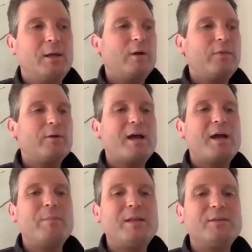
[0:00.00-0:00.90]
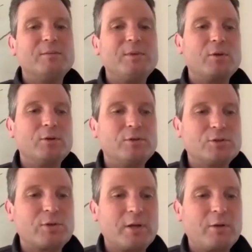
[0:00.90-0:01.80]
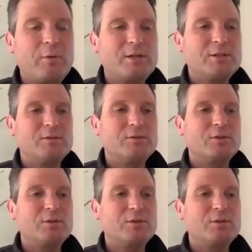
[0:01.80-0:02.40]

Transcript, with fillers: where they're not meant to be trick questions.